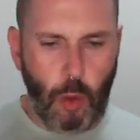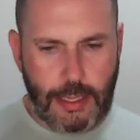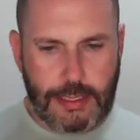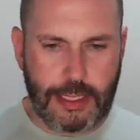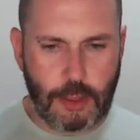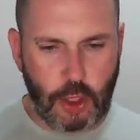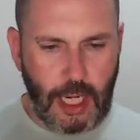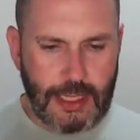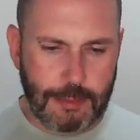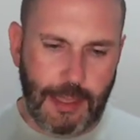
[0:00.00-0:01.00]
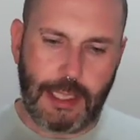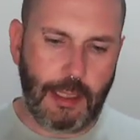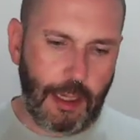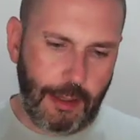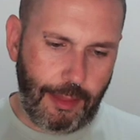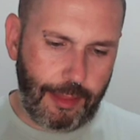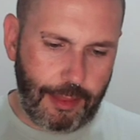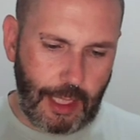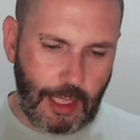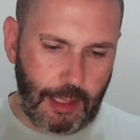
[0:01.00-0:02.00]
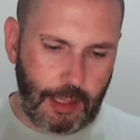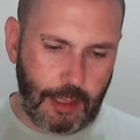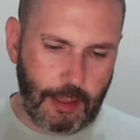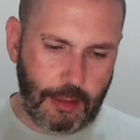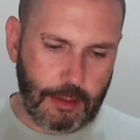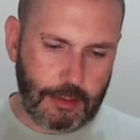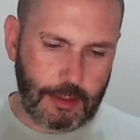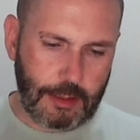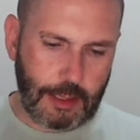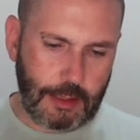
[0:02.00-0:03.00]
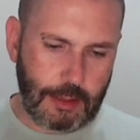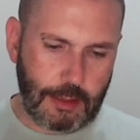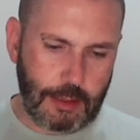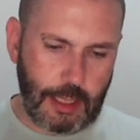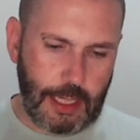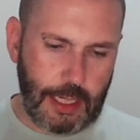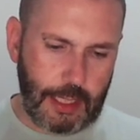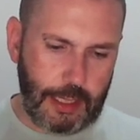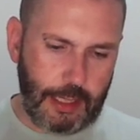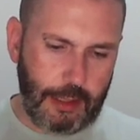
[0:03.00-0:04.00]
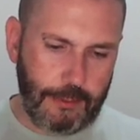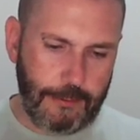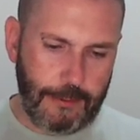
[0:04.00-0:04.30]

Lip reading: White Tea and Jasmine, I think. Does it say?